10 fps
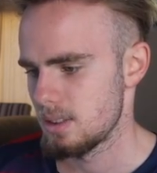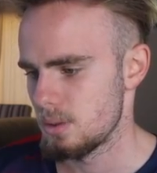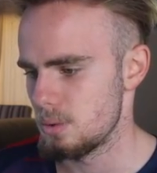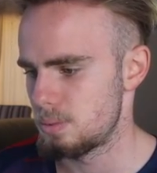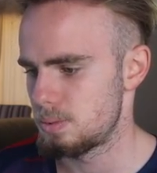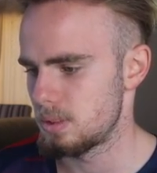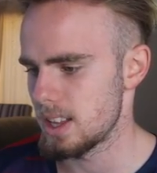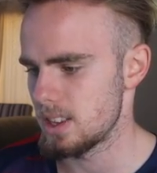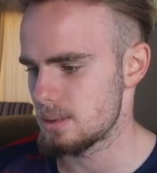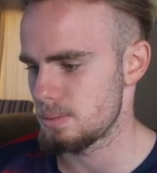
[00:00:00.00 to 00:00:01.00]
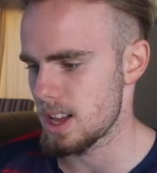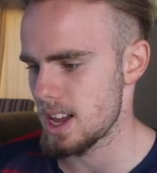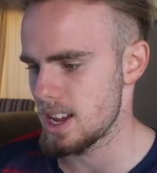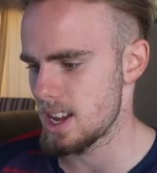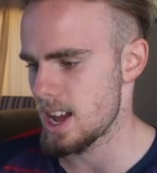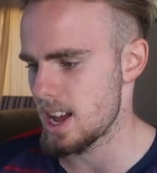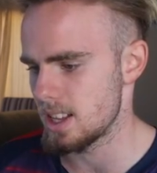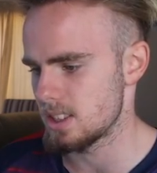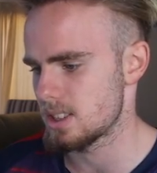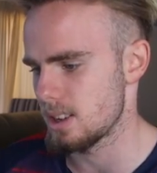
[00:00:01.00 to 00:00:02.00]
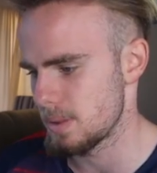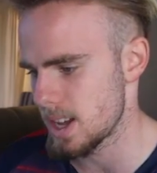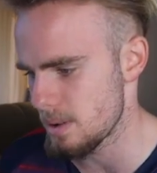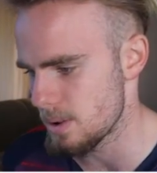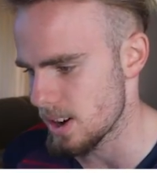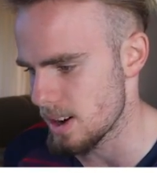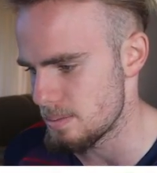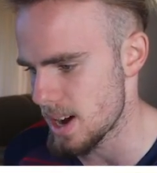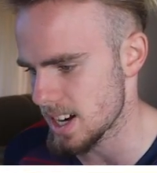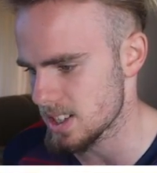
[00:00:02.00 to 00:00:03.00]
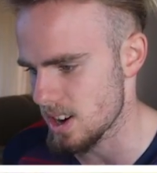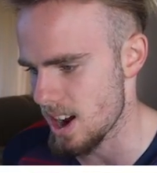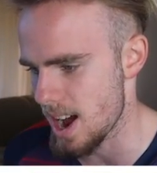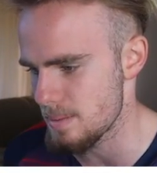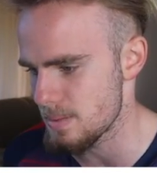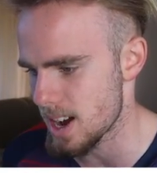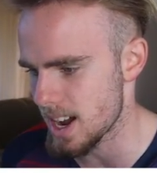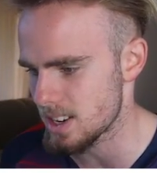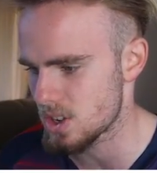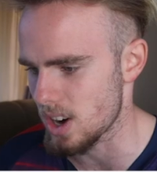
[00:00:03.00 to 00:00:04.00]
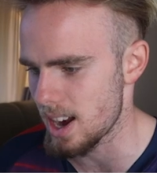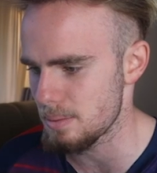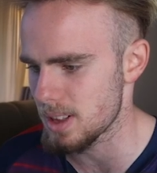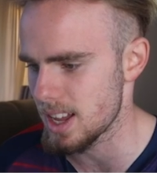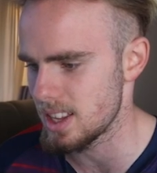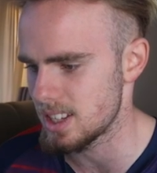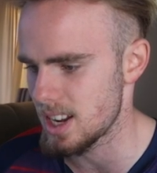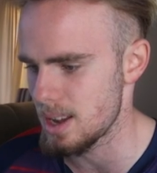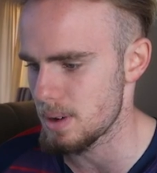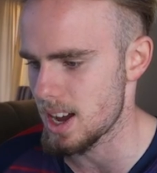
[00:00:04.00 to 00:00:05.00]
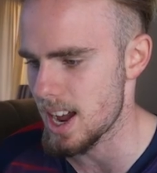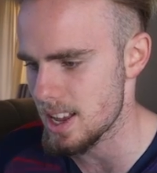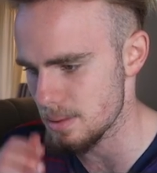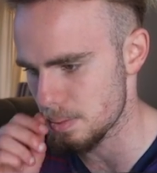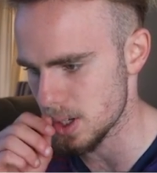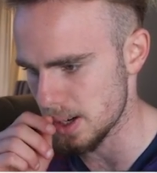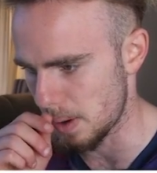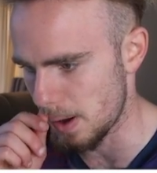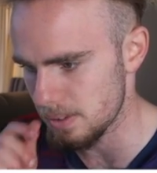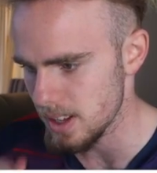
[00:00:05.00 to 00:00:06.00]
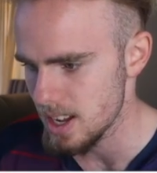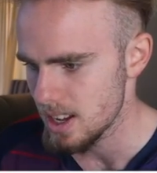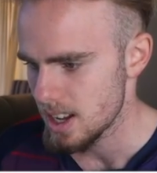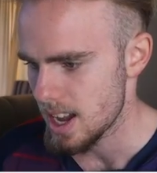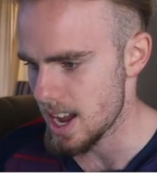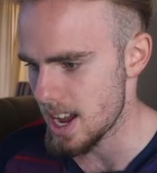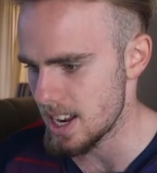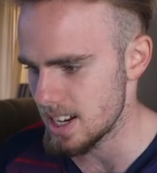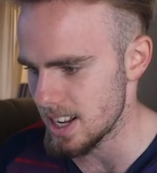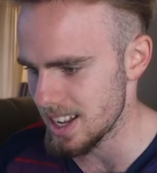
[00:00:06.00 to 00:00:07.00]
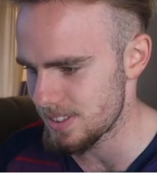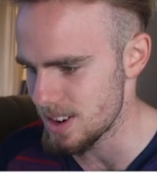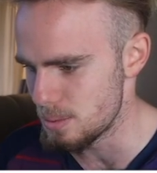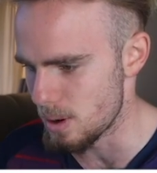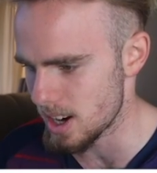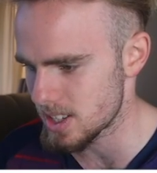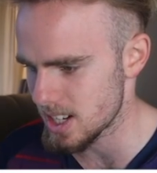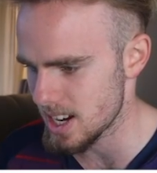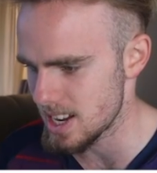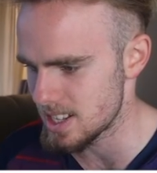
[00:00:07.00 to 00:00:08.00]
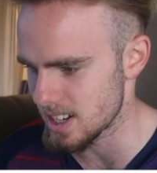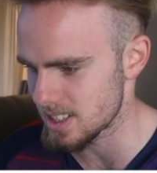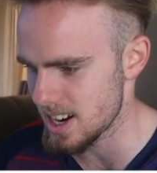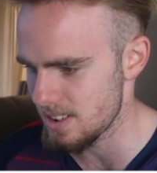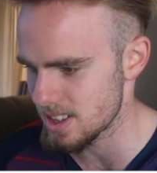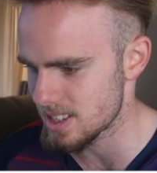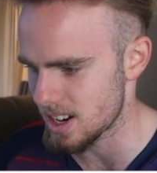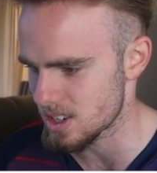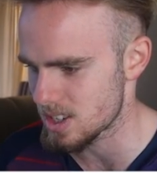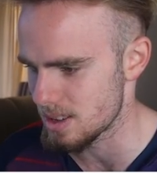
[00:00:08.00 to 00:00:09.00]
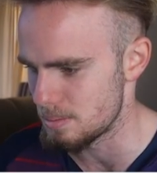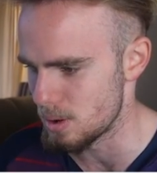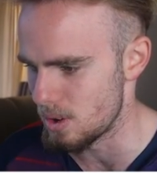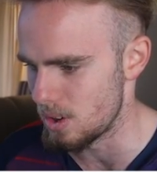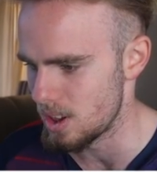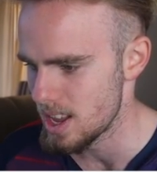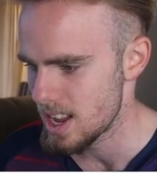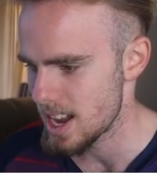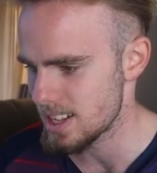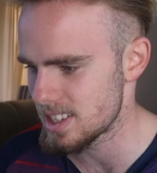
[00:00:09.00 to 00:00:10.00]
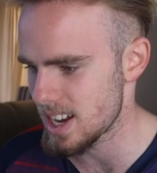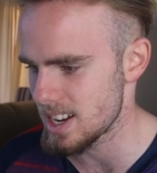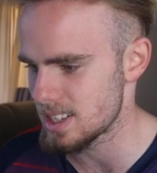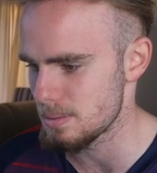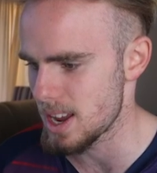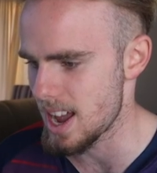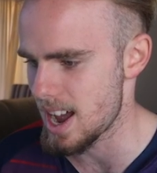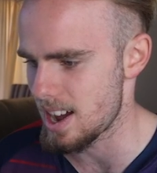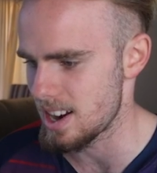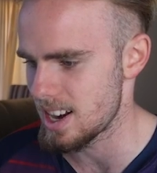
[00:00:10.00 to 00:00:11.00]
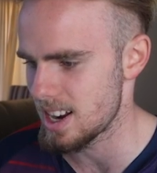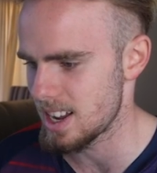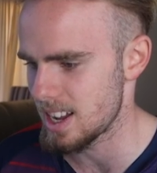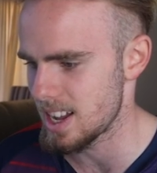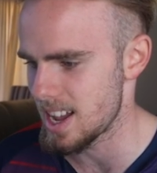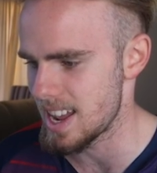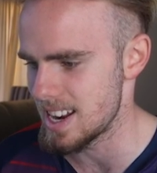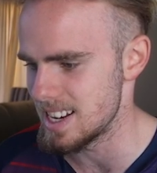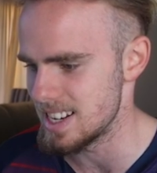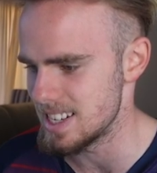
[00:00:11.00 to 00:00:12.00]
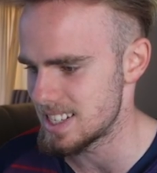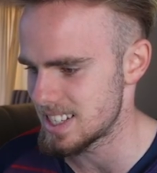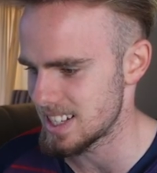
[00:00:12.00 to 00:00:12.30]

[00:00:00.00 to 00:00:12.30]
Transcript: We'll let this play and stop there. We'll go back. So I try to play this here, but I had to push him off. And if you watch, he doesn't even touch the ball and takes me out. And